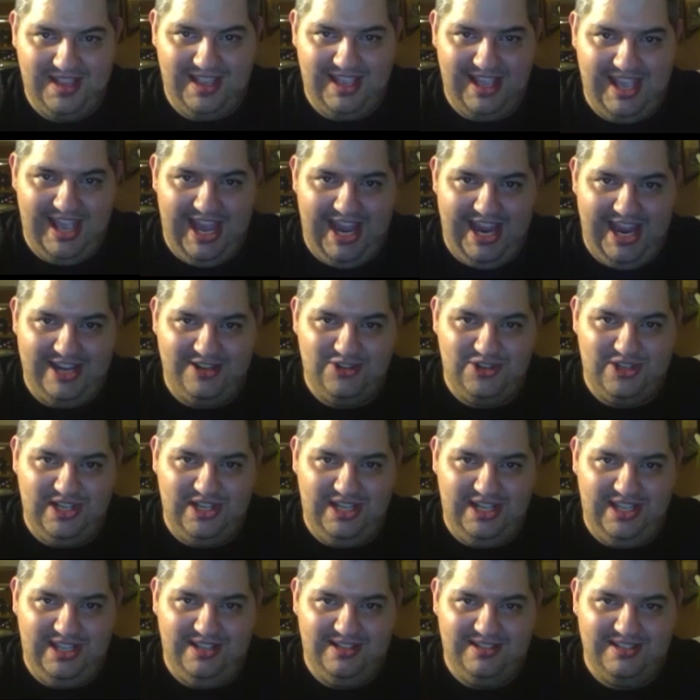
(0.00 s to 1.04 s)
and
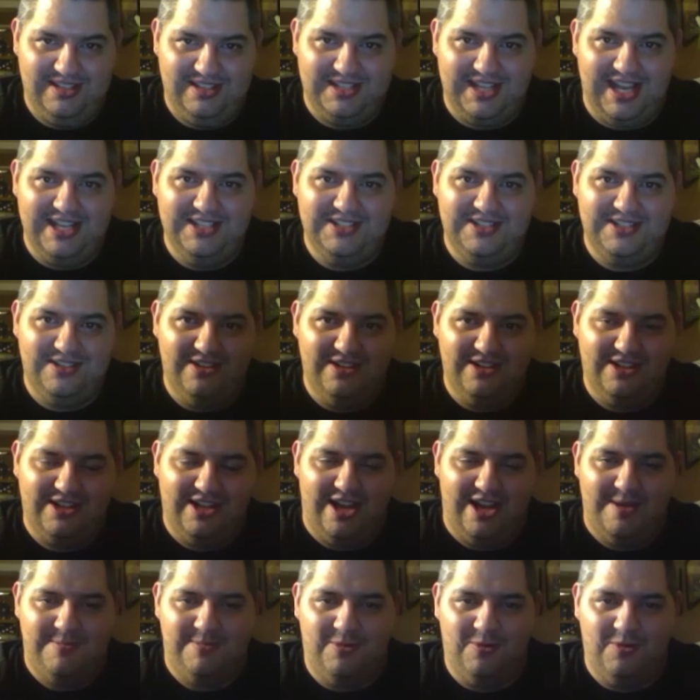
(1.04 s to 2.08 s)
she decides to hook
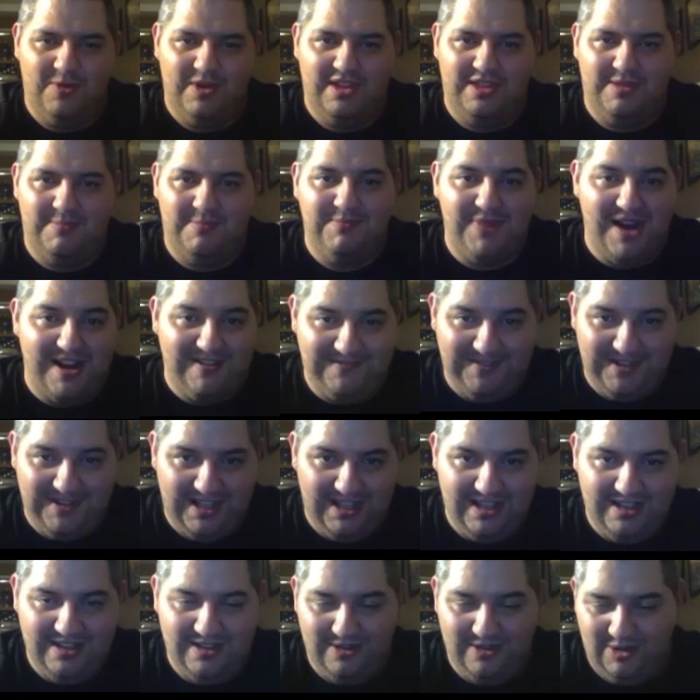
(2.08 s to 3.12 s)
up with
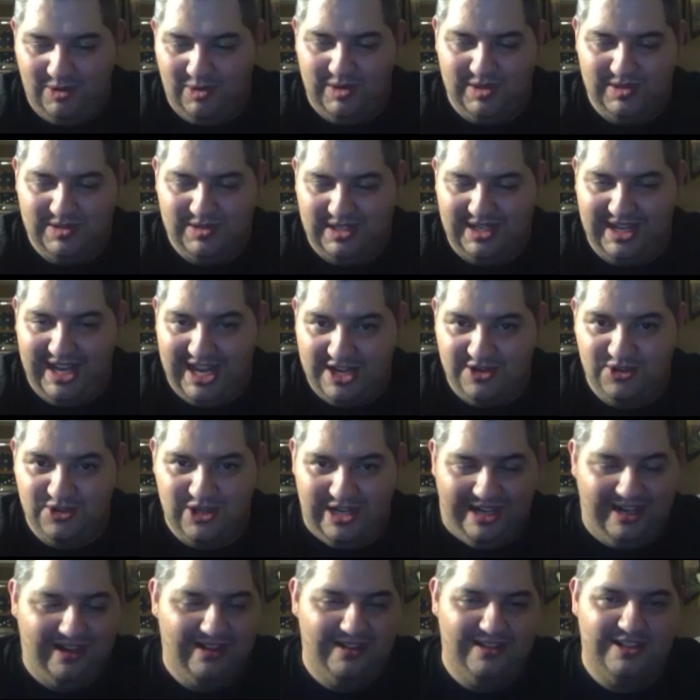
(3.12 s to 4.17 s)
Buffy, who is again
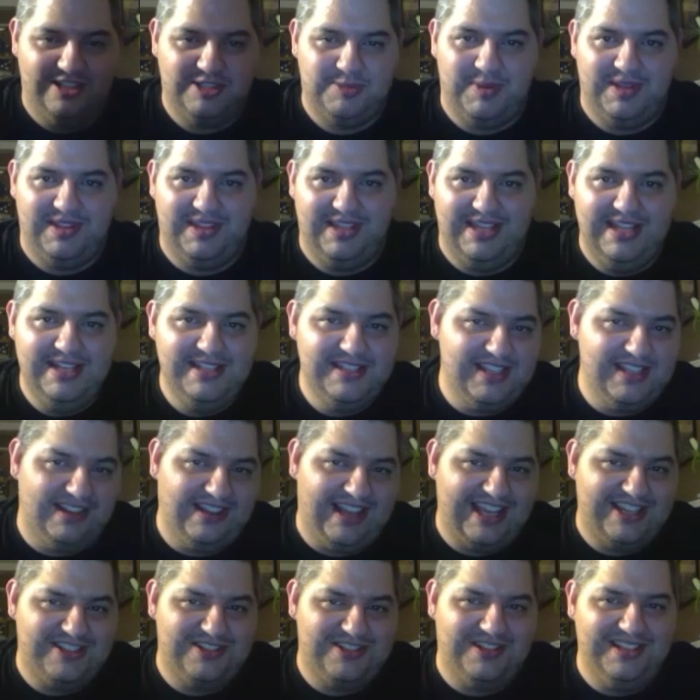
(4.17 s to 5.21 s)
Shannon Elizabeth,
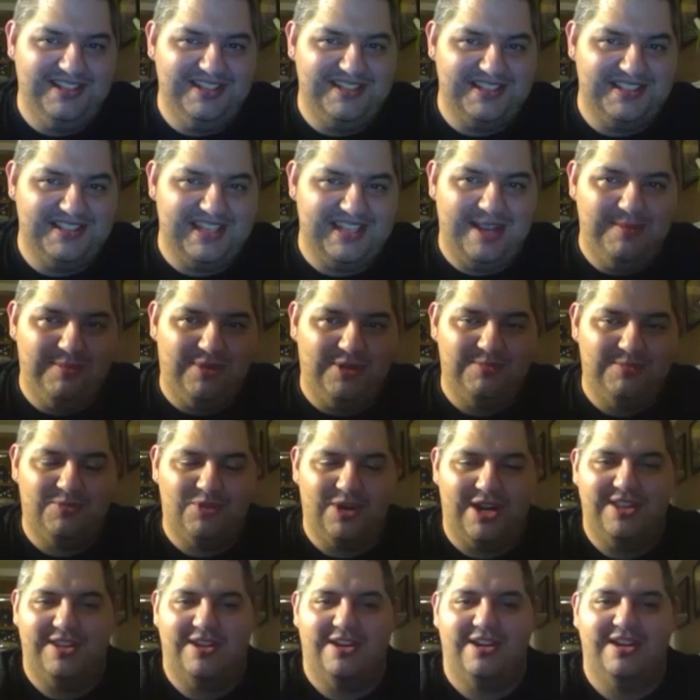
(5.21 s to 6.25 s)
intellectually disabled
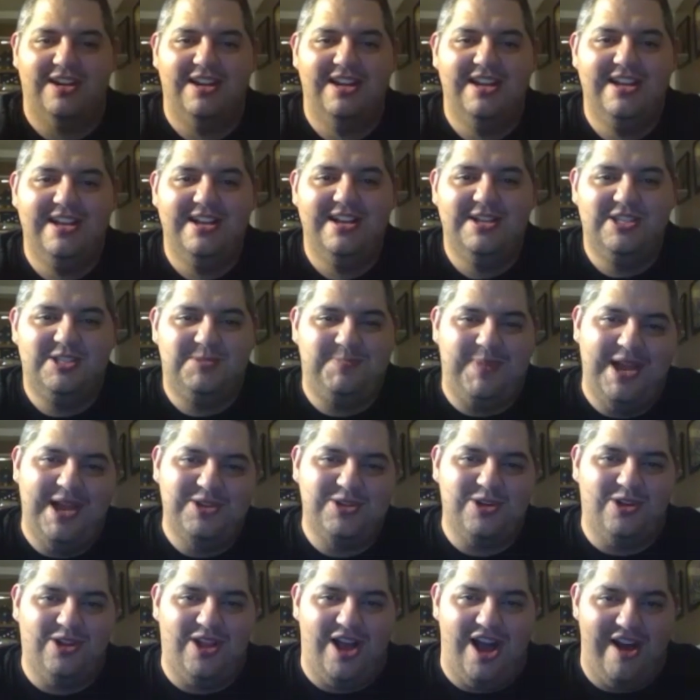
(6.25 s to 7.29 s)
brother,
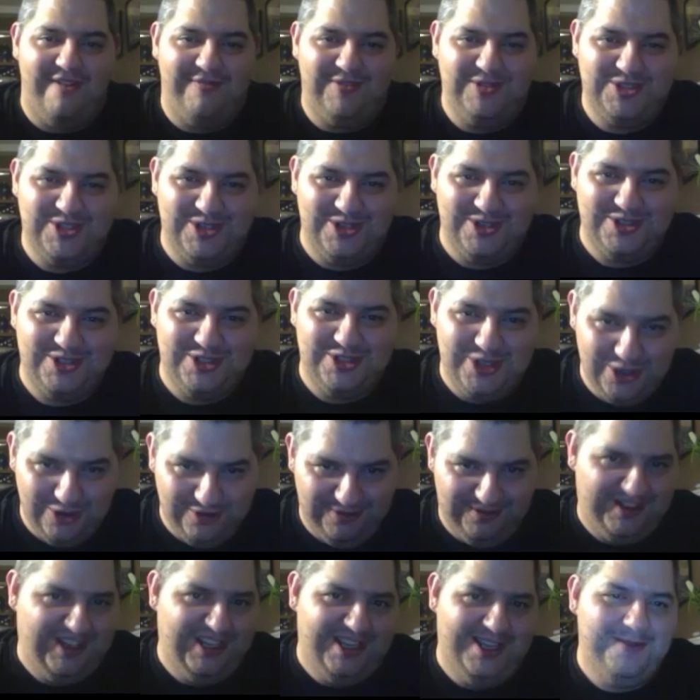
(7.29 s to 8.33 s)
Special Officer
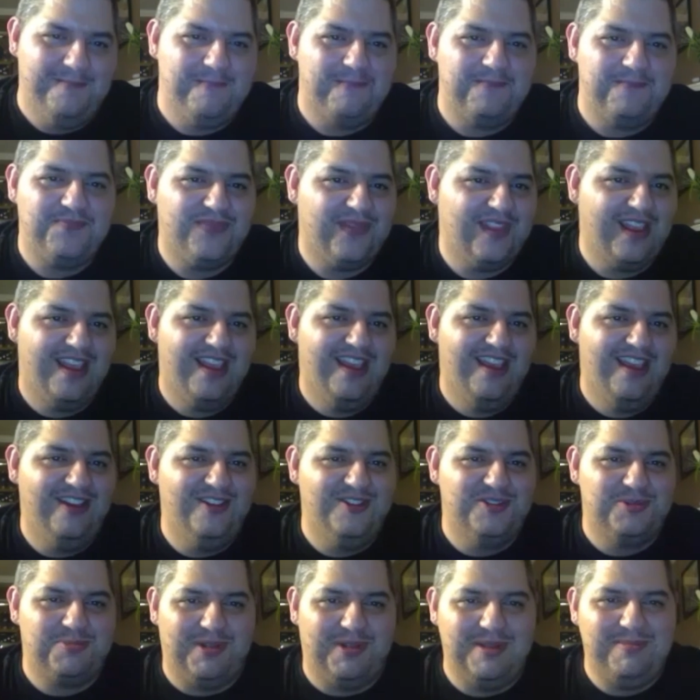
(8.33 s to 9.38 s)
Doofy,
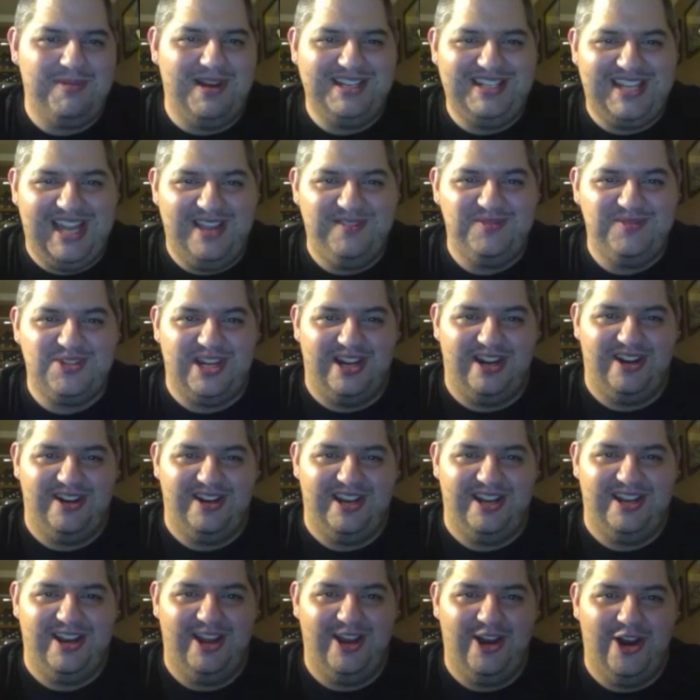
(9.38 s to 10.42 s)
who's played by Dave
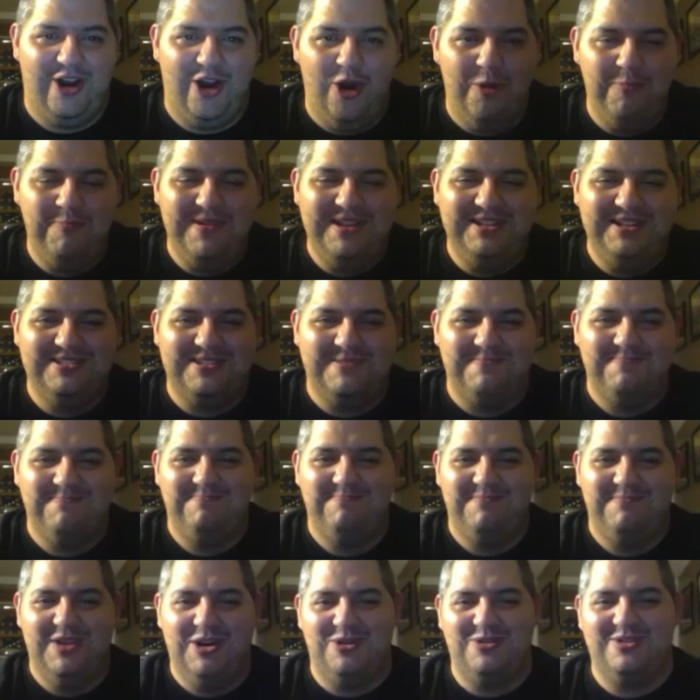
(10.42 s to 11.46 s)
Sheridan, hoping to
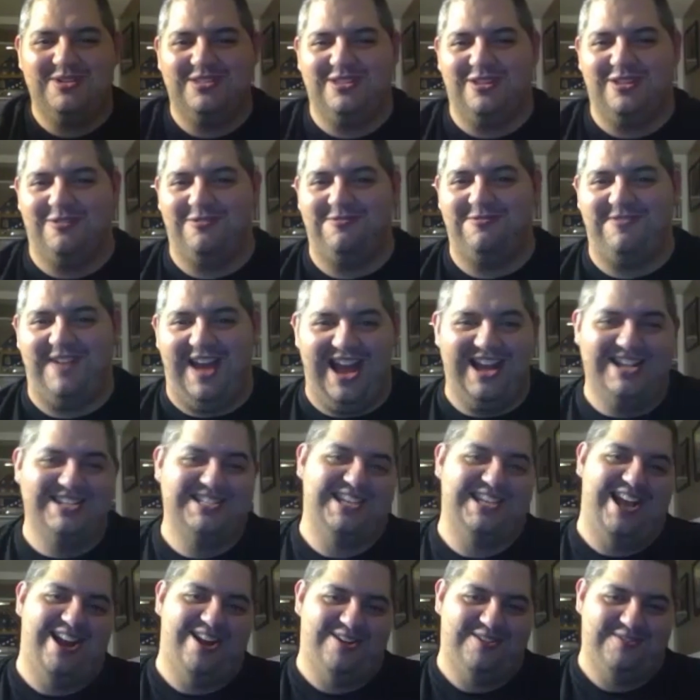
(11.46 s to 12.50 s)
milk the facts
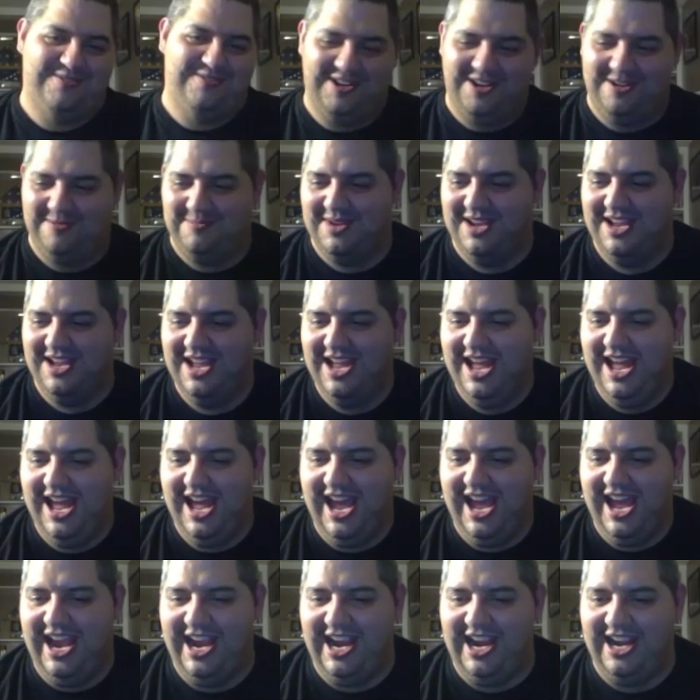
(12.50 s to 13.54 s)
out of him.
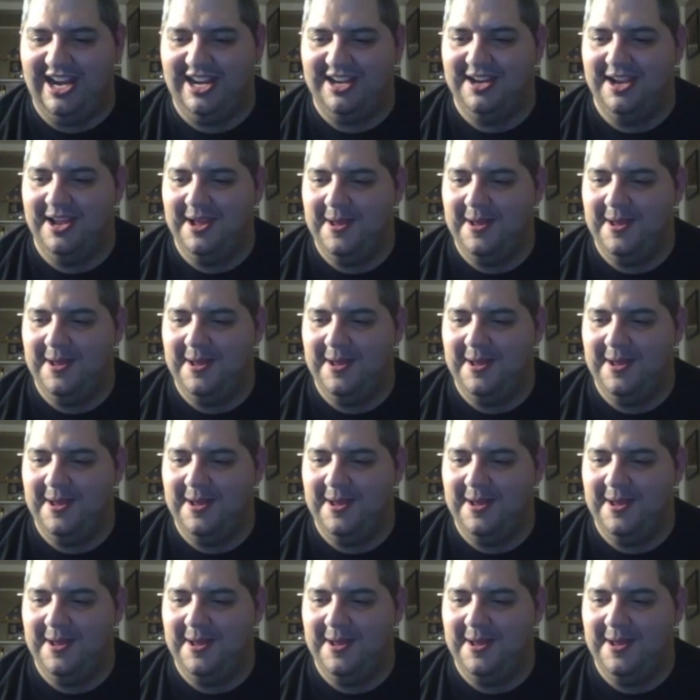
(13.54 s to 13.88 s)
And